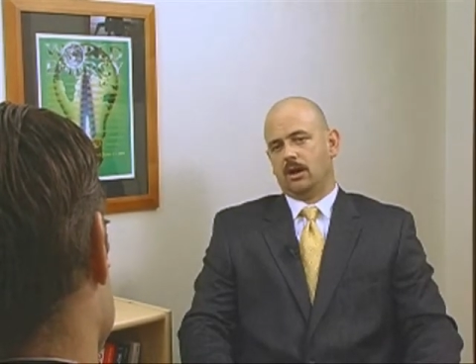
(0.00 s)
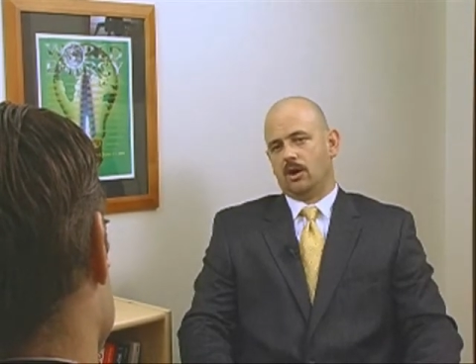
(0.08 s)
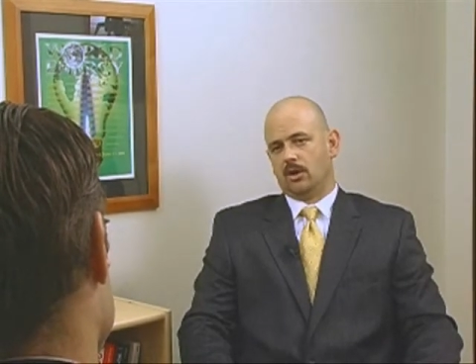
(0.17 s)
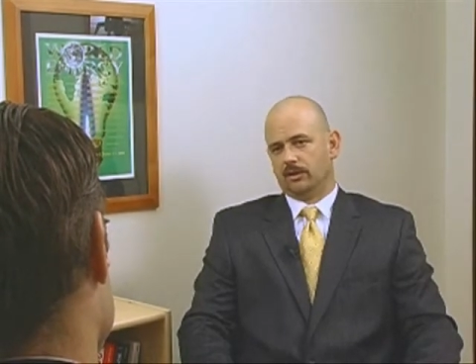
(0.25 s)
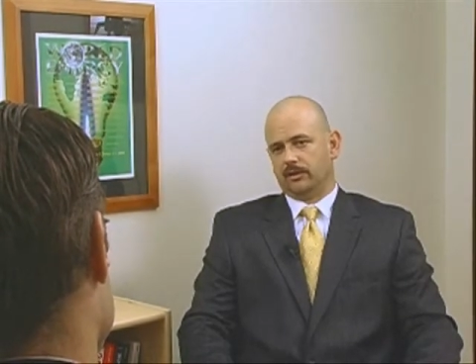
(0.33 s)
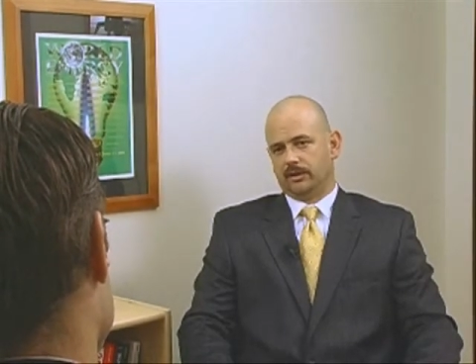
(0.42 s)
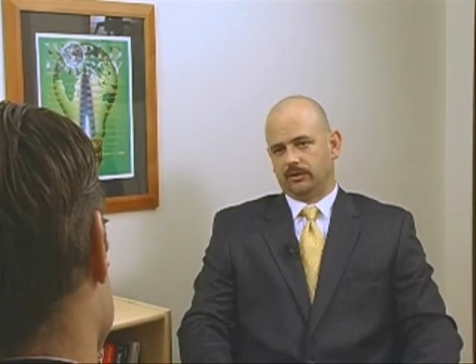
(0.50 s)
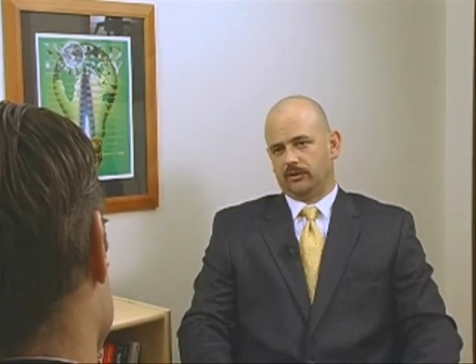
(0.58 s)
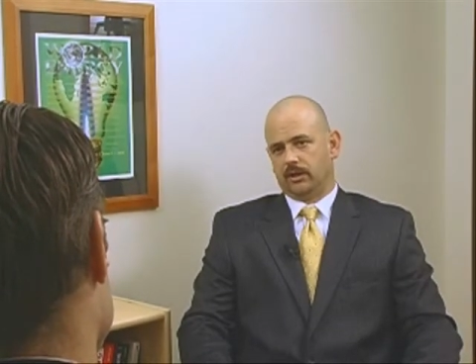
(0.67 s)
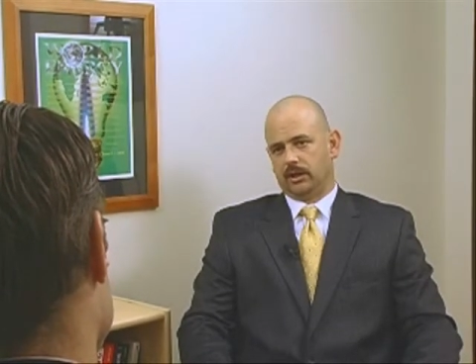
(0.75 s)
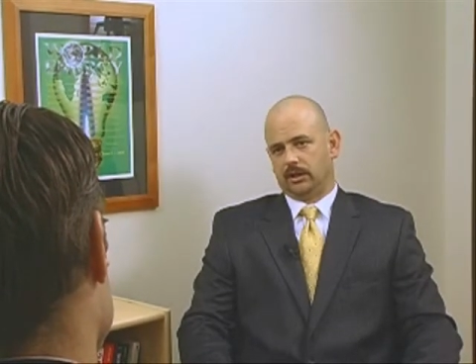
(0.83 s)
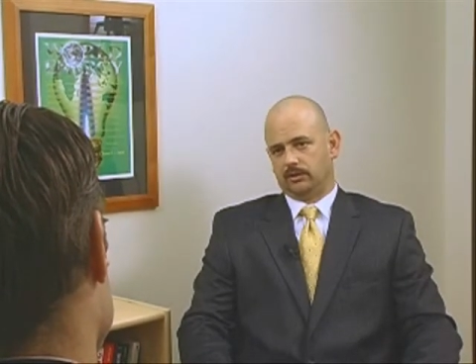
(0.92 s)
All of these
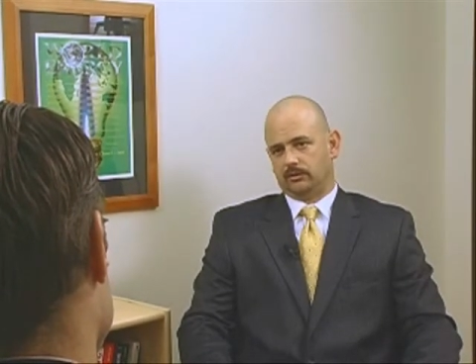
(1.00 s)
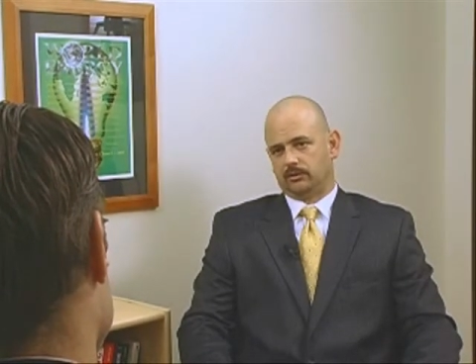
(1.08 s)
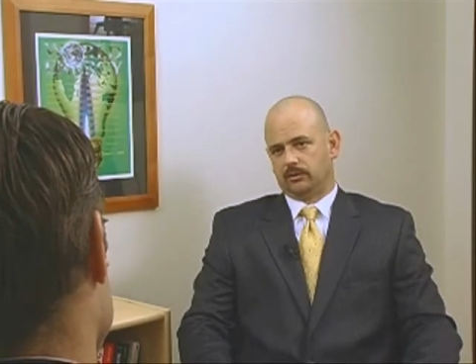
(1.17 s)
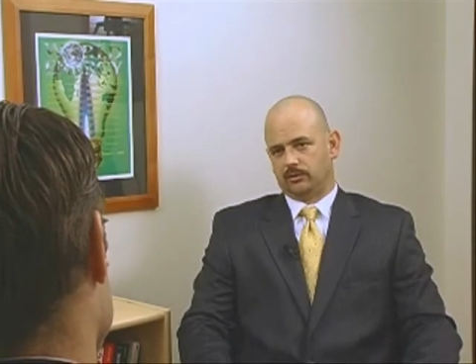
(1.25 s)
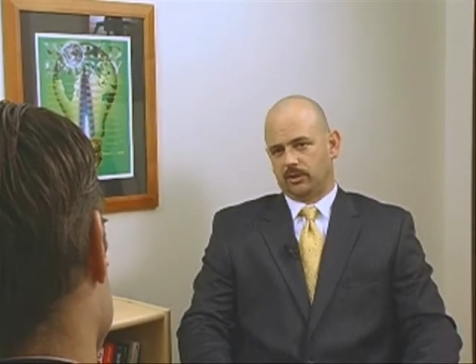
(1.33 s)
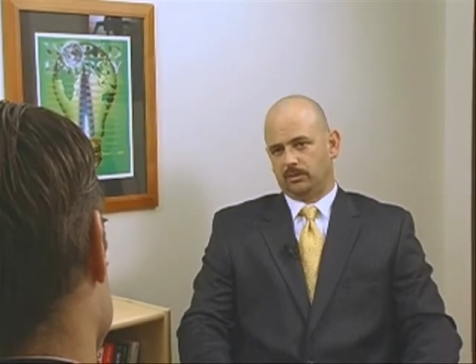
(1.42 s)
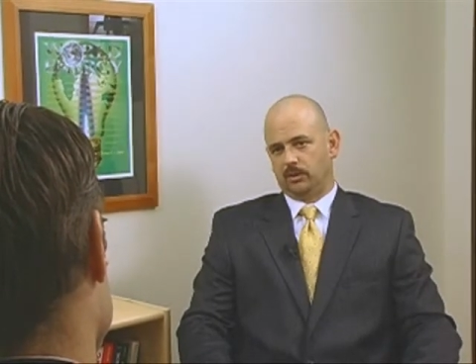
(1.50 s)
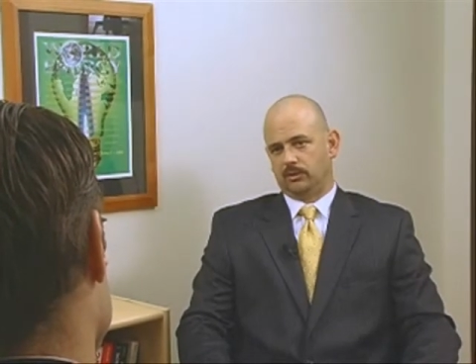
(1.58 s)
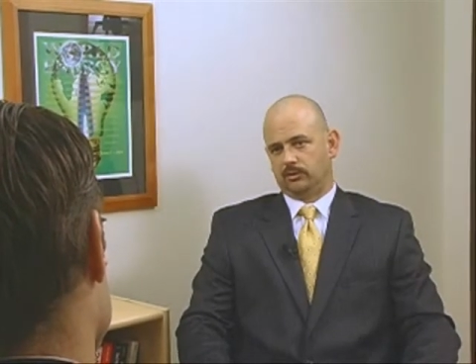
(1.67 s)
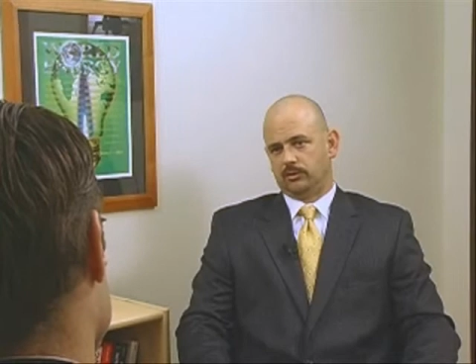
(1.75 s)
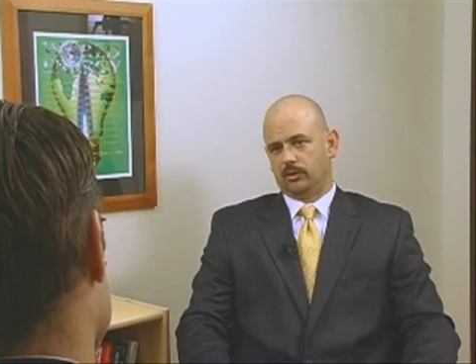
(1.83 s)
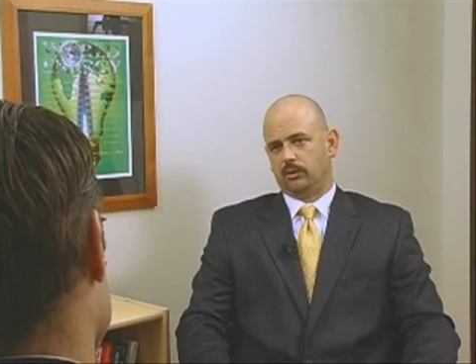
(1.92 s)
things
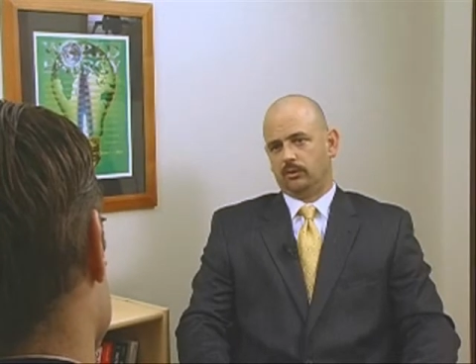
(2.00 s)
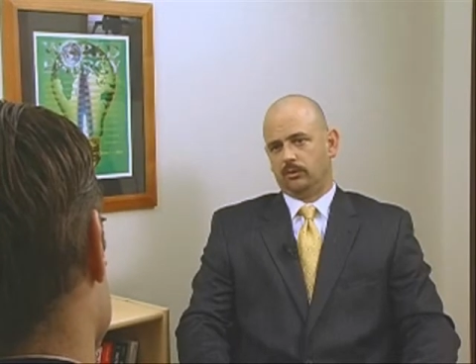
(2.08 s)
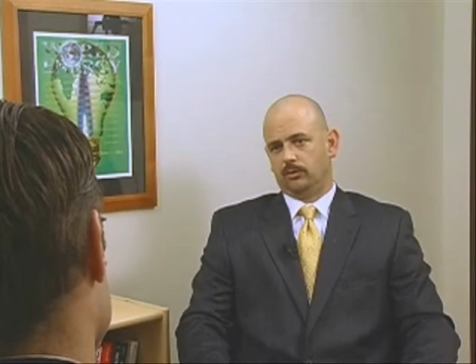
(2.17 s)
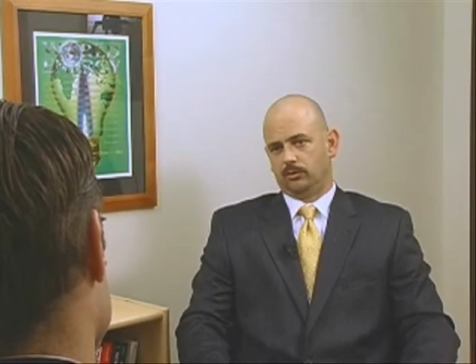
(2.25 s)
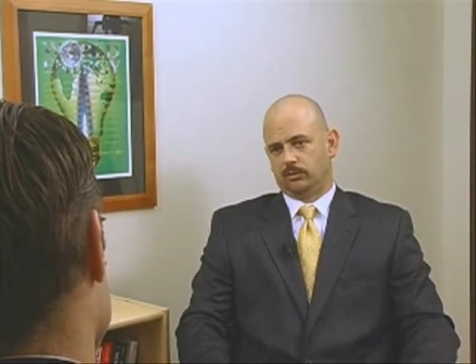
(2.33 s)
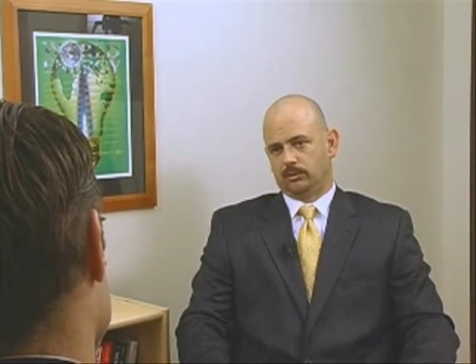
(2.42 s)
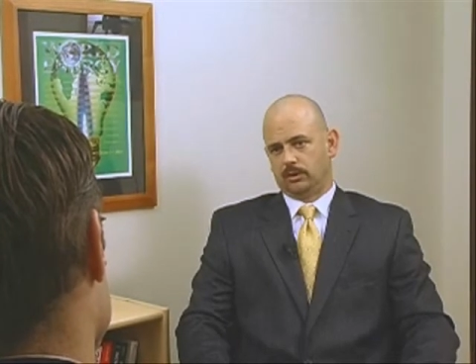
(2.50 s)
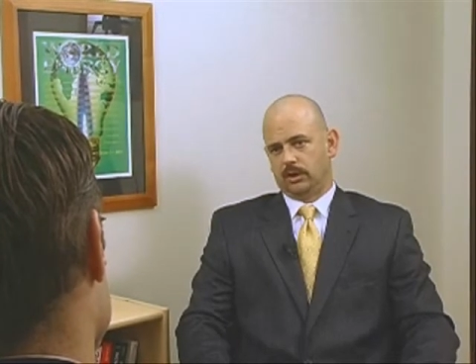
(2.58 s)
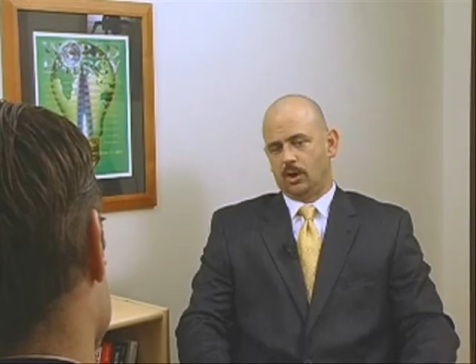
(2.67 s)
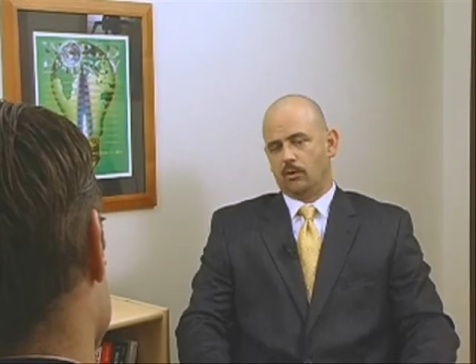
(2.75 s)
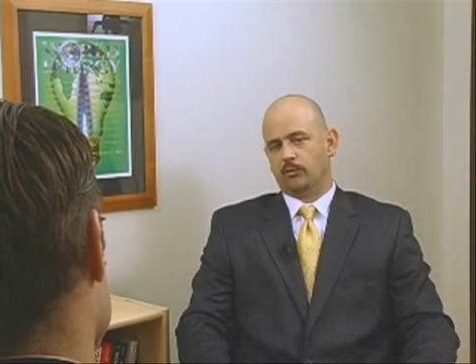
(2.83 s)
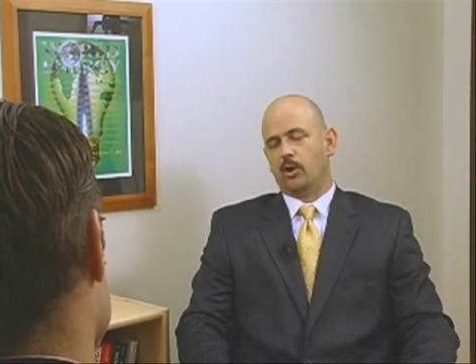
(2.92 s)
contribute to
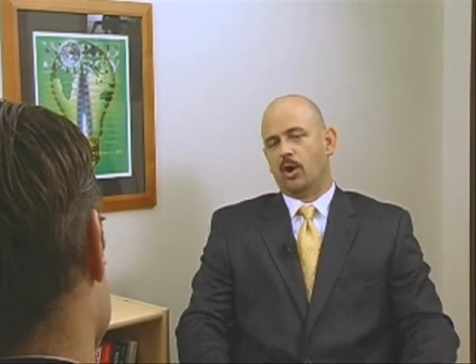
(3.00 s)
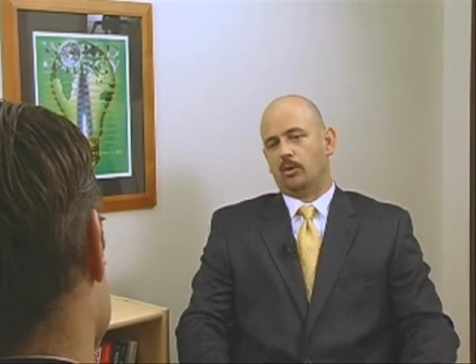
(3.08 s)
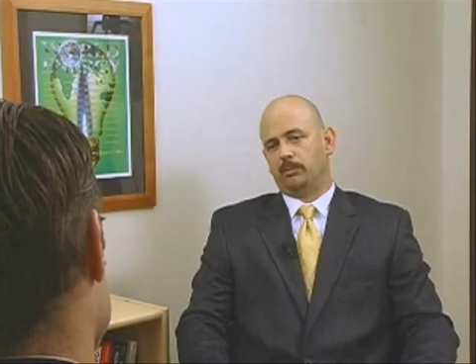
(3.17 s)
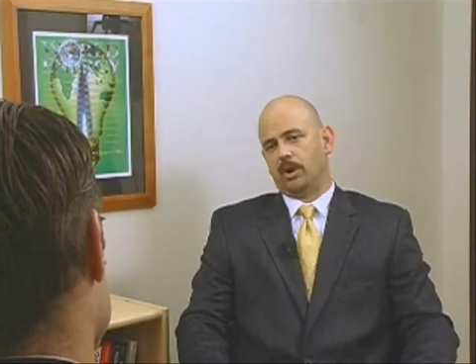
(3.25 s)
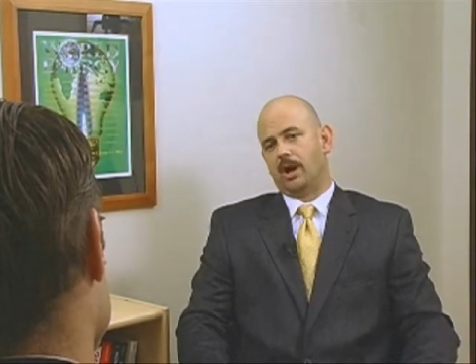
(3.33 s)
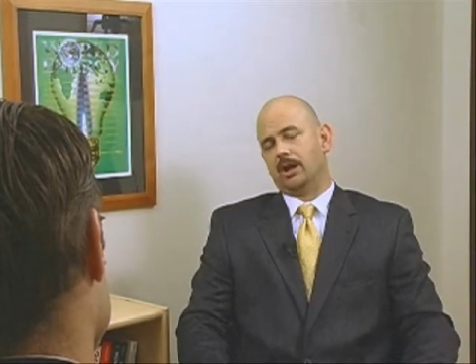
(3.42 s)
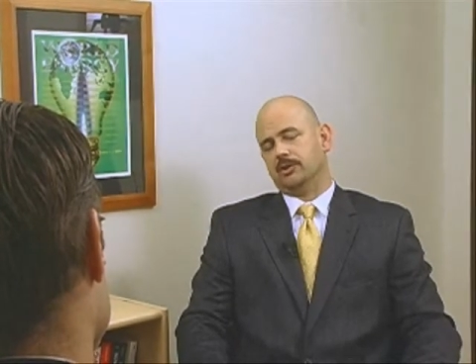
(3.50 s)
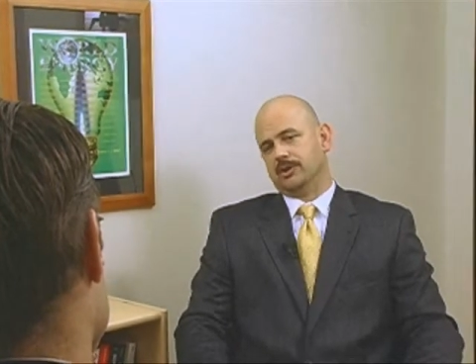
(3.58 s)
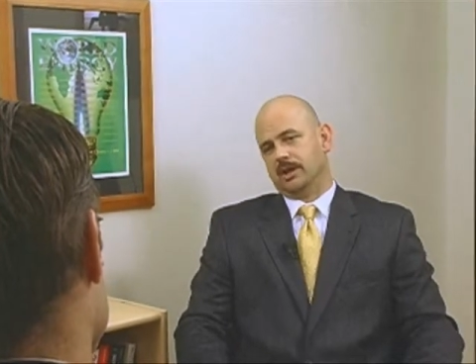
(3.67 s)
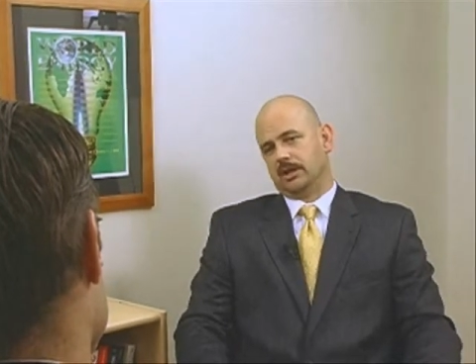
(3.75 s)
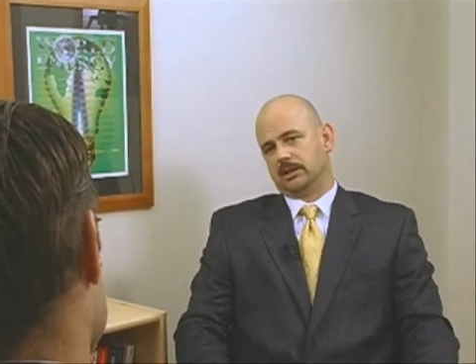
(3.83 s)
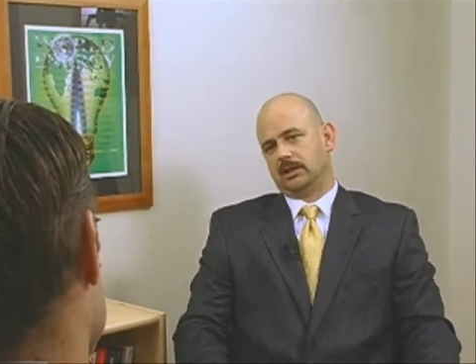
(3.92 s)
an overall
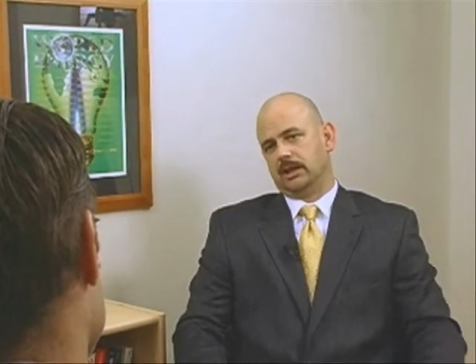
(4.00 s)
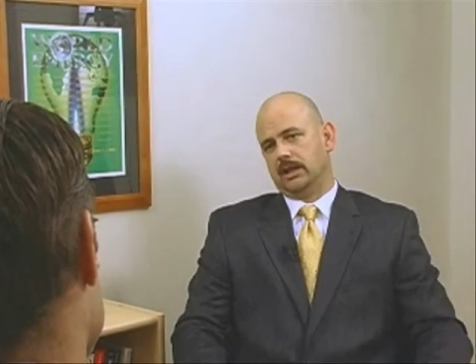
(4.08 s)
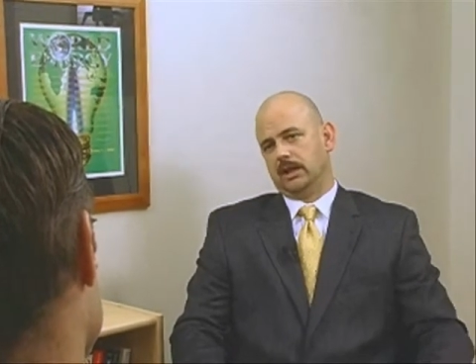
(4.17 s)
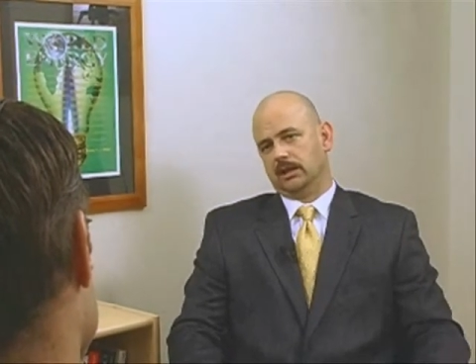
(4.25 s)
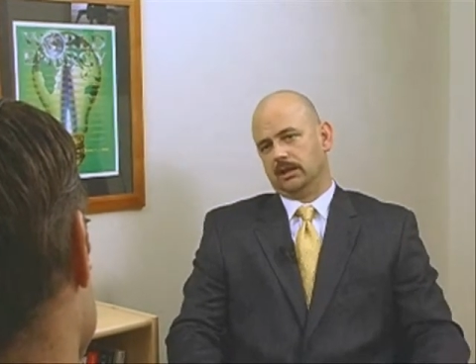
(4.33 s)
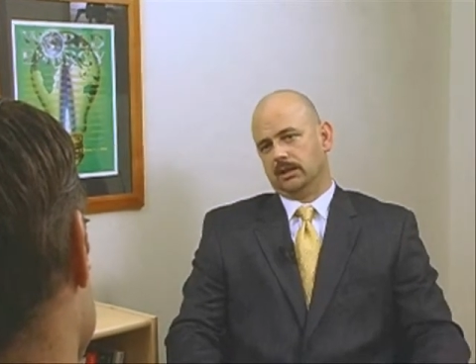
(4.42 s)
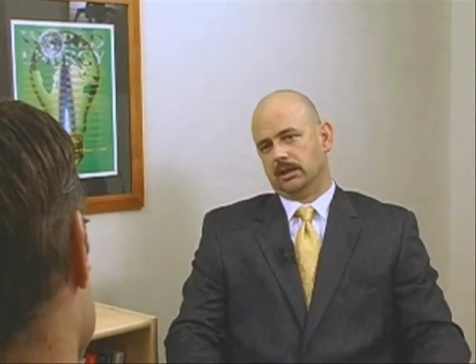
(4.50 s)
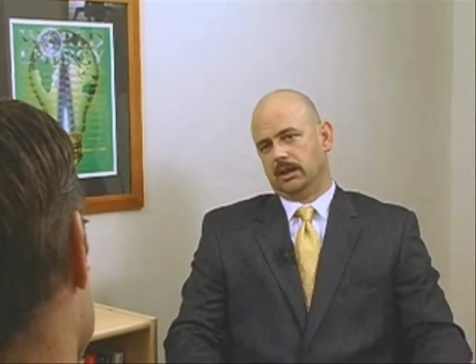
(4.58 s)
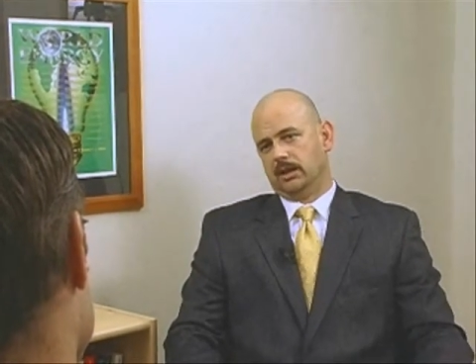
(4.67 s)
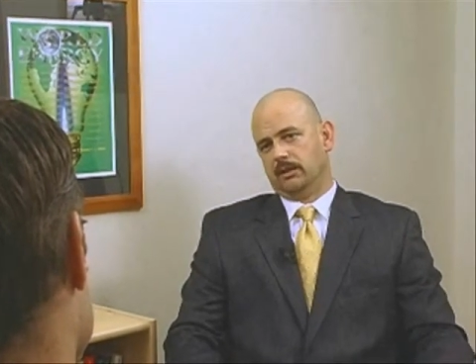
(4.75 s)
project, and